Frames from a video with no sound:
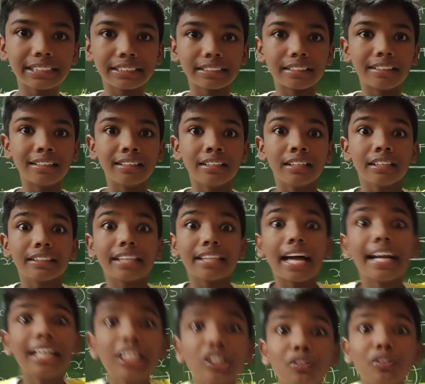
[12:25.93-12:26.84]

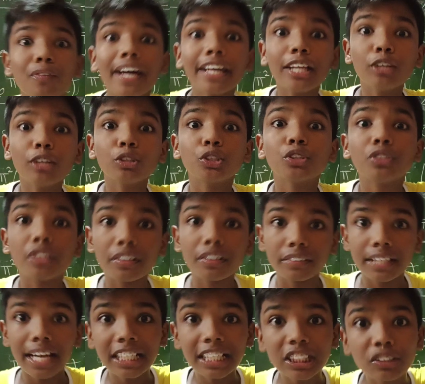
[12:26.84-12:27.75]
That is where you
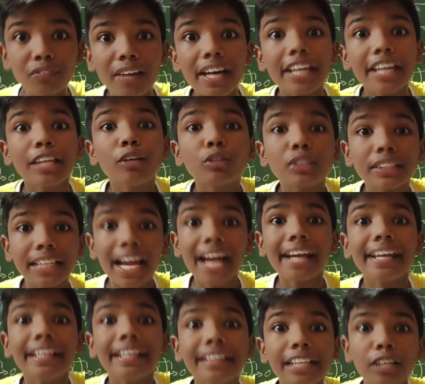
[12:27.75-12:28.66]

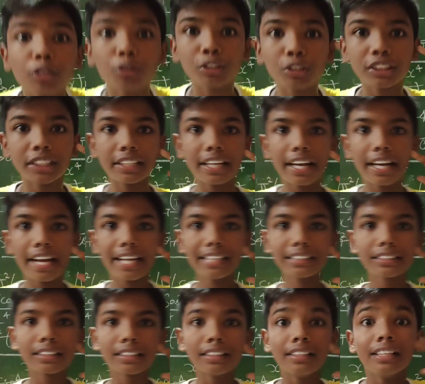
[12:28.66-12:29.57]
stand in the question,
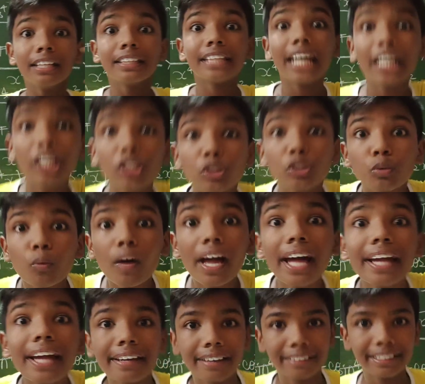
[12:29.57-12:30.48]
guys. That is
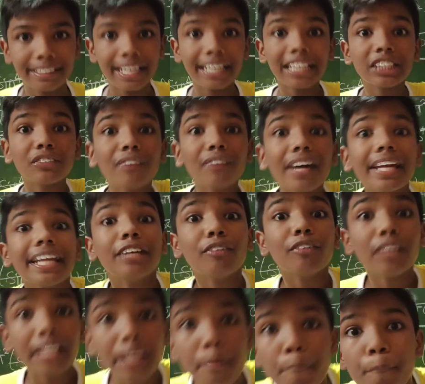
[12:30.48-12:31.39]
where it
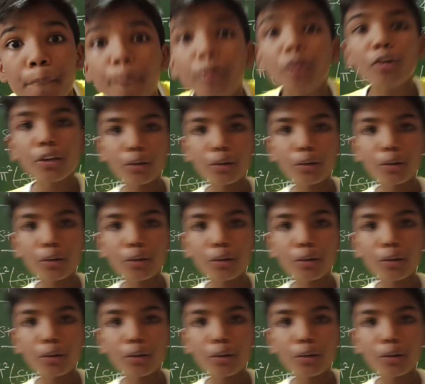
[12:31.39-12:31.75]
will improve